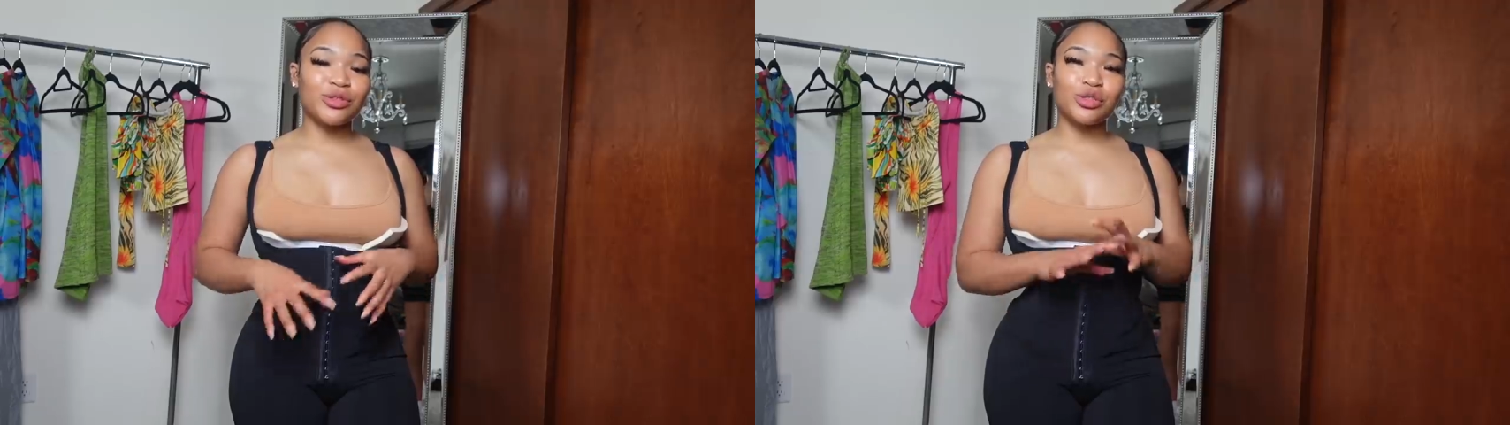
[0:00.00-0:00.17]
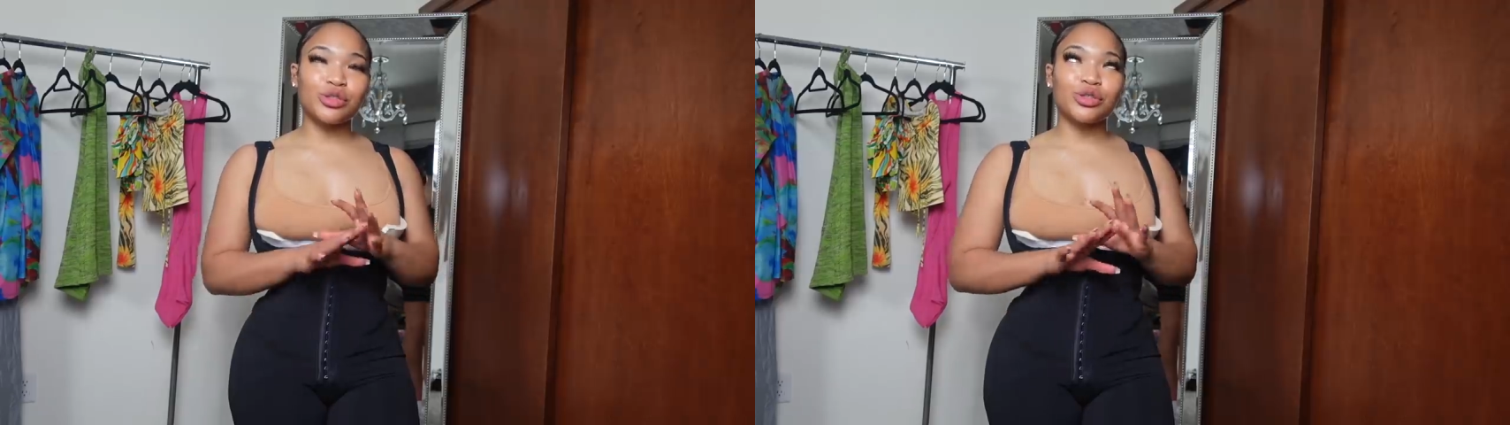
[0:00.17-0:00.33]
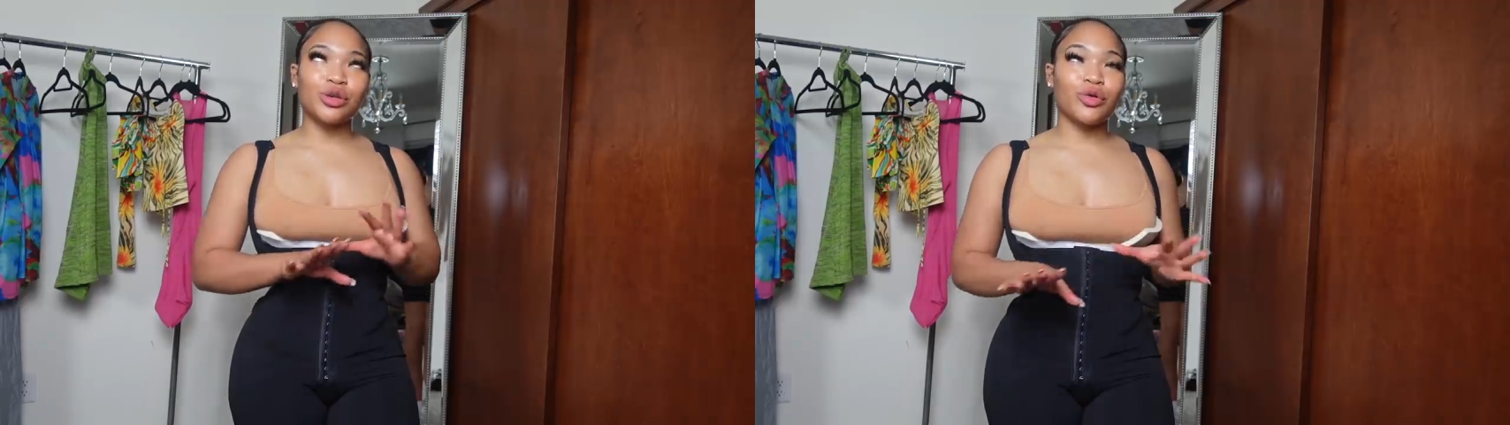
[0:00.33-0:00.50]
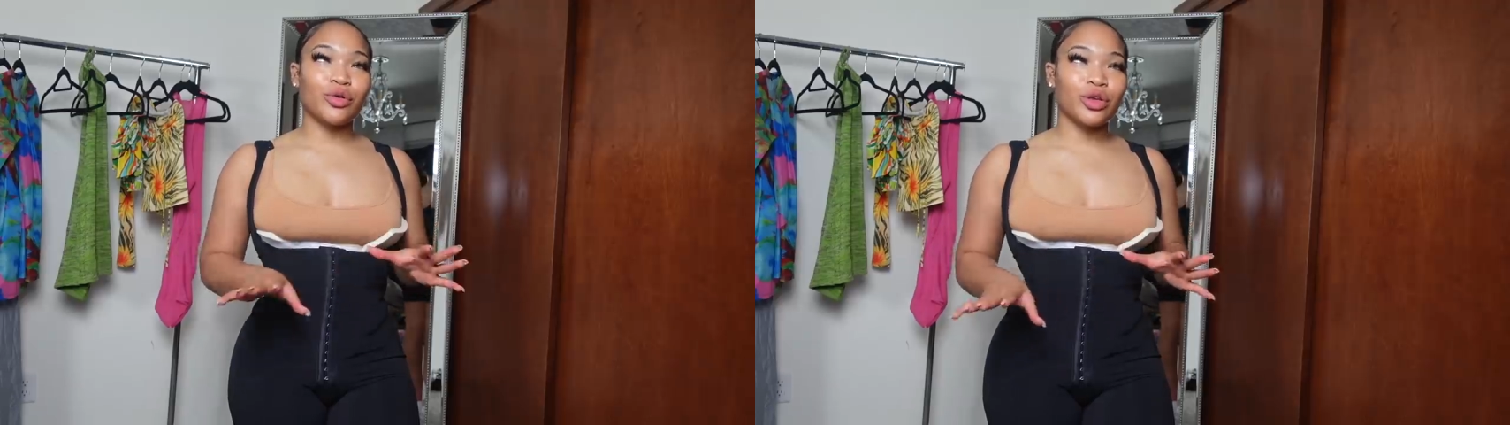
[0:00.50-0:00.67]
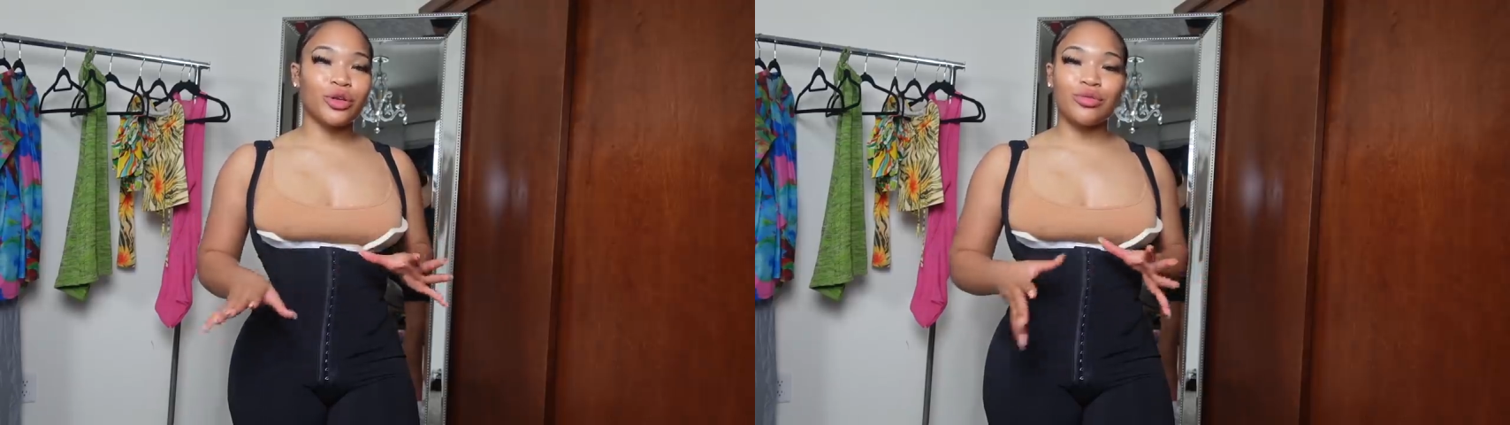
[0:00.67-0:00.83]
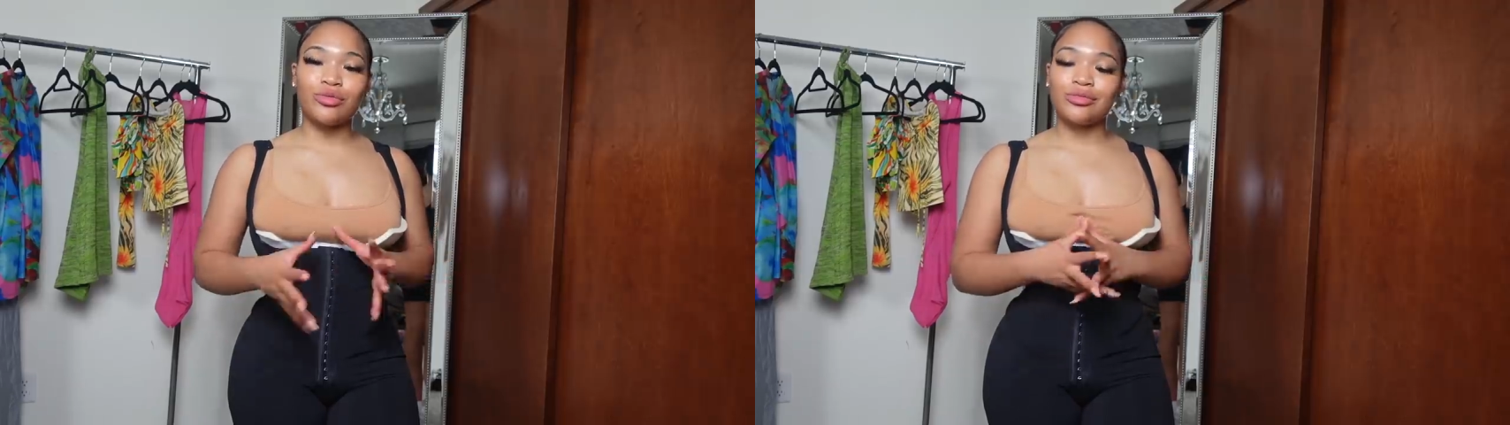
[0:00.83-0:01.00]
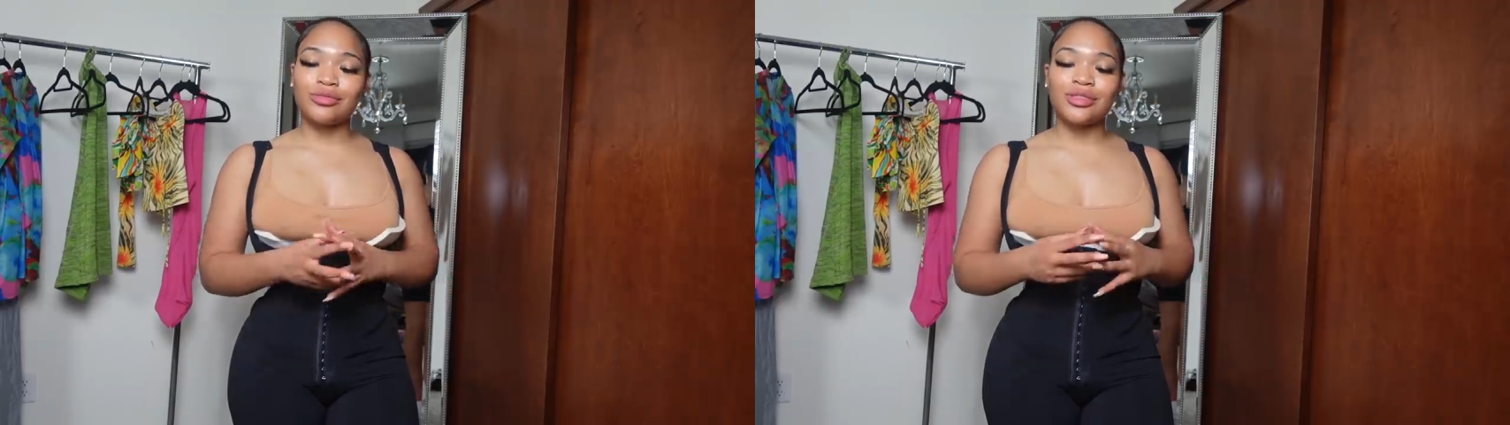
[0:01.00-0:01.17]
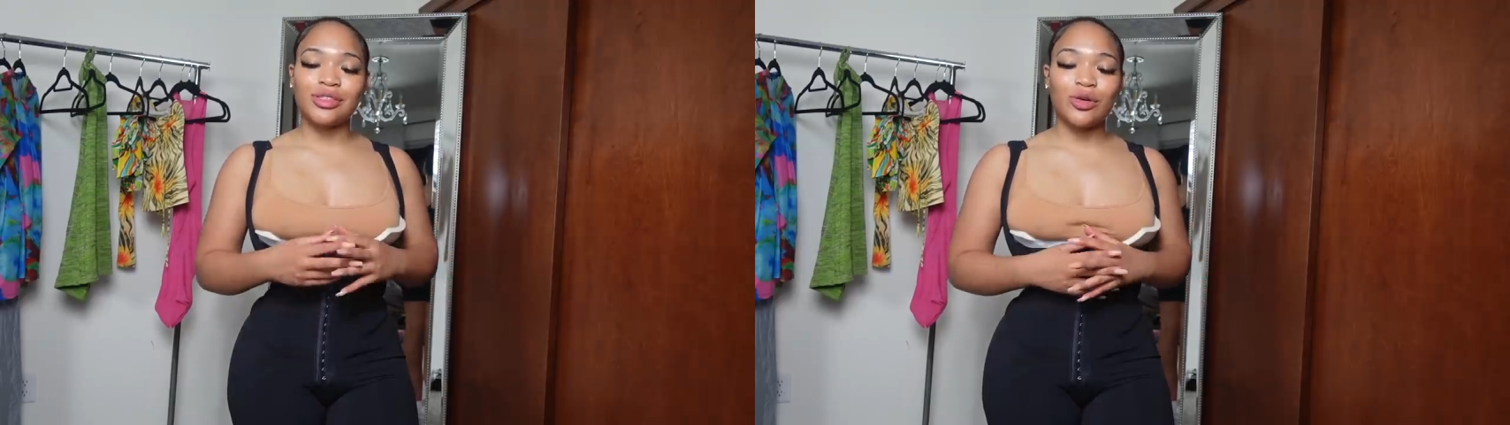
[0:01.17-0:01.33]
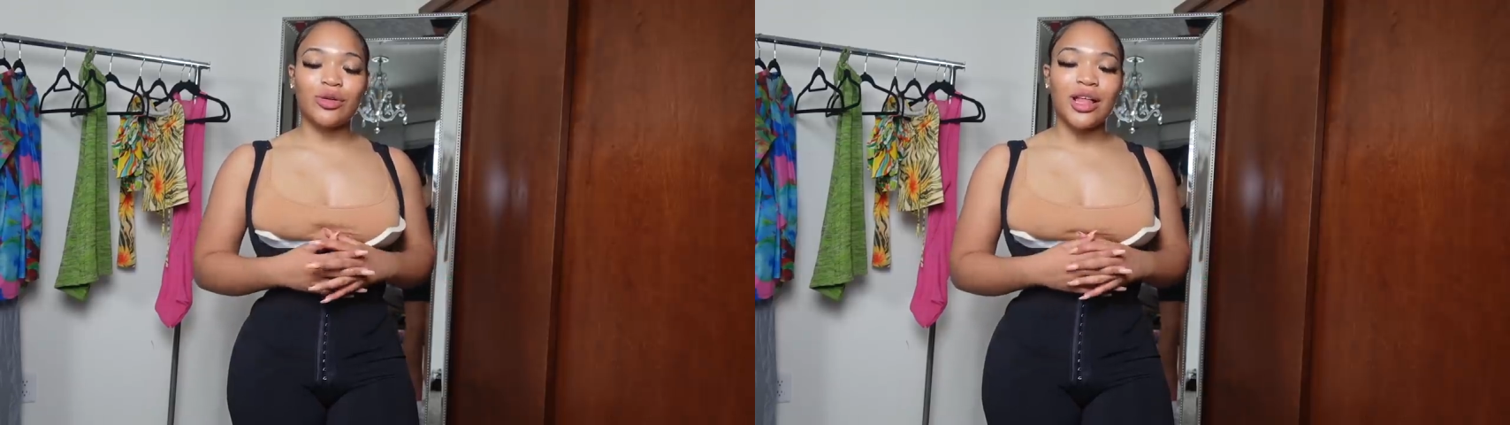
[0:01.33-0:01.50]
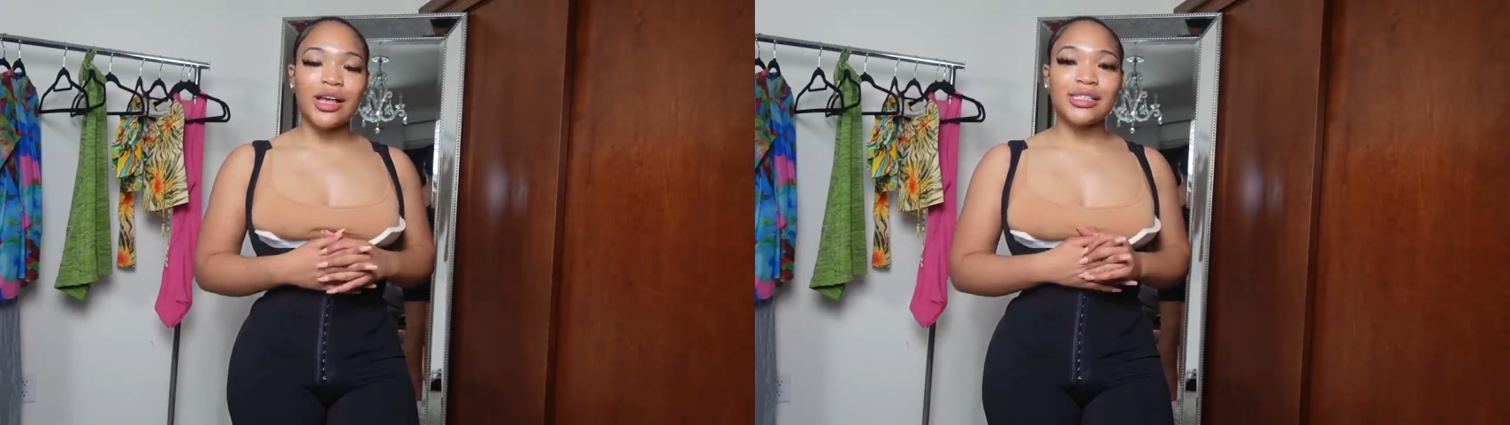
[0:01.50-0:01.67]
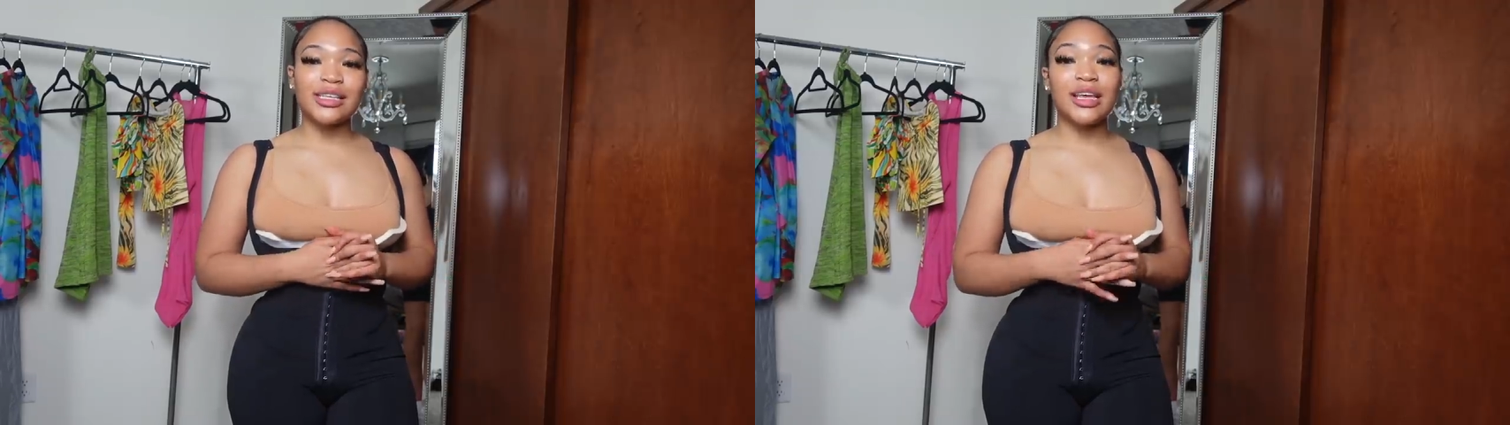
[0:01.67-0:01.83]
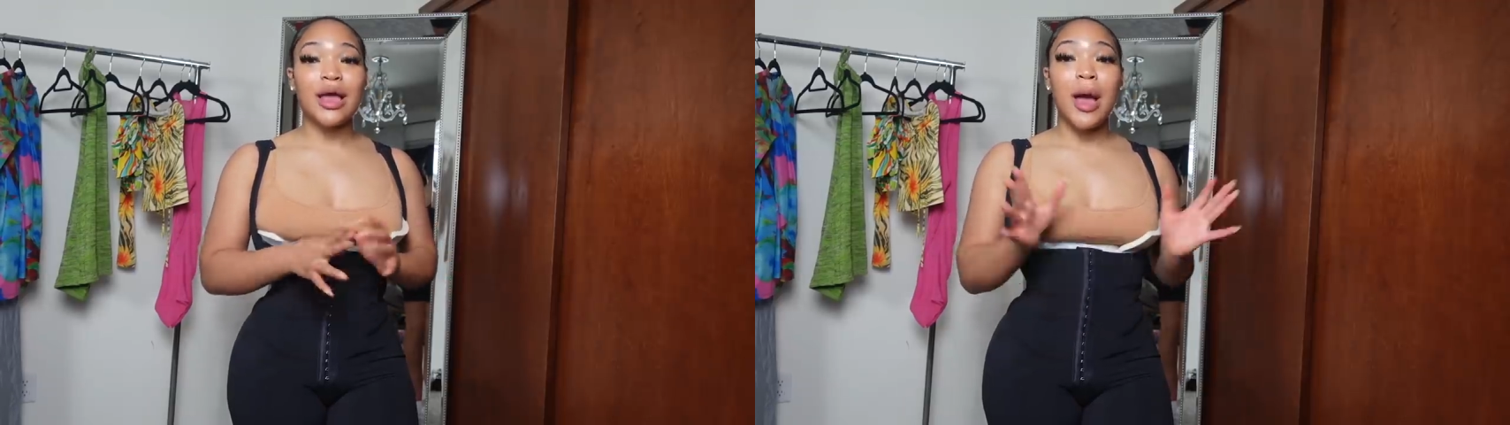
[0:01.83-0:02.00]
So cute. So
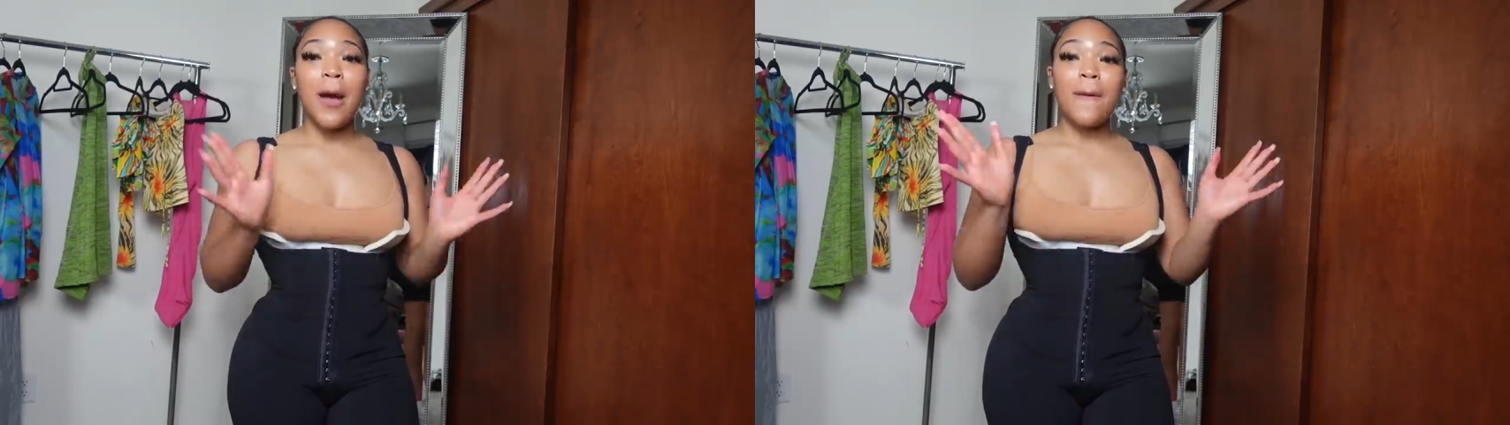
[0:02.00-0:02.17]
classy.